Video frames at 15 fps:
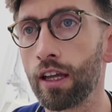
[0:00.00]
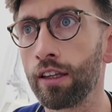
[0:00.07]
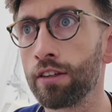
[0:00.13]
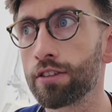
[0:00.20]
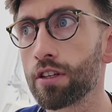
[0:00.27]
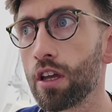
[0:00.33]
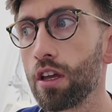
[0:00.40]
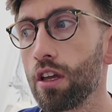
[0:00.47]

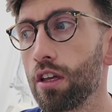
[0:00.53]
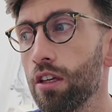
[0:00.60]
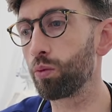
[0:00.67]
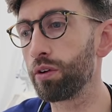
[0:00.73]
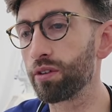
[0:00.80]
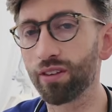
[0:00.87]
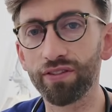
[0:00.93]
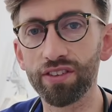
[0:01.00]
And
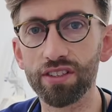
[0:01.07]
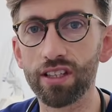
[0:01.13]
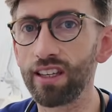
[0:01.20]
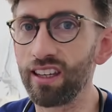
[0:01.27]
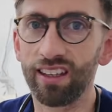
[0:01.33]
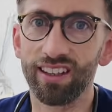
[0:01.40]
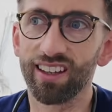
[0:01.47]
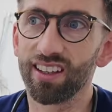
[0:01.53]
we're
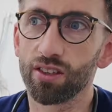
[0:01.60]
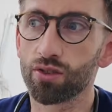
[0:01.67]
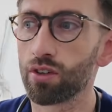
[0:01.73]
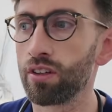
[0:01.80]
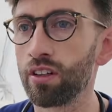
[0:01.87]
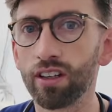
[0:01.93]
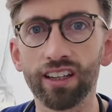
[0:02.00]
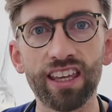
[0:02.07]
obviously
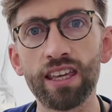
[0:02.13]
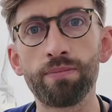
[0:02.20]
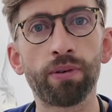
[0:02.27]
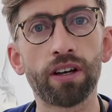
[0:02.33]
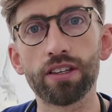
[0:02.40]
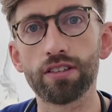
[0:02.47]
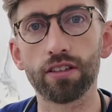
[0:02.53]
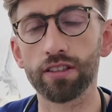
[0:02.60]
trying to keep
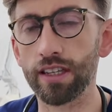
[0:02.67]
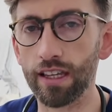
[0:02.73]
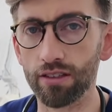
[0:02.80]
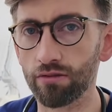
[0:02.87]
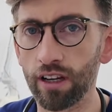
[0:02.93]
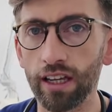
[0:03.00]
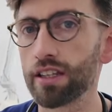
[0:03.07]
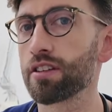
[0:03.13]
our
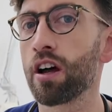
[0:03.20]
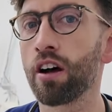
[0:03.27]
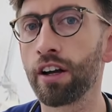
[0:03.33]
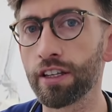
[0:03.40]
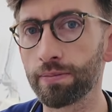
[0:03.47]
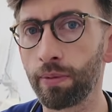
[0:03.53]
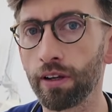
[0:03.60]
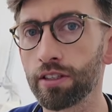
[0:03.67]
success rate as
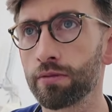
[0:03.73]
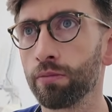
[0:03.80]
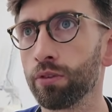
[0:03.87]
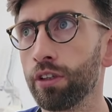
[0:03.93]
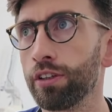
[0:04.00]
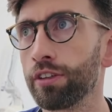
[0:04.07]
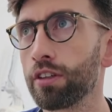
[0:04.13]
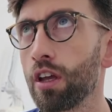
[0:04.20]
high as
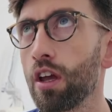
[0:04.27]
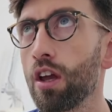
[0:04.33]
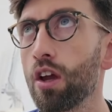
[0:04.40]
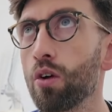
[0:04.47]
possible, and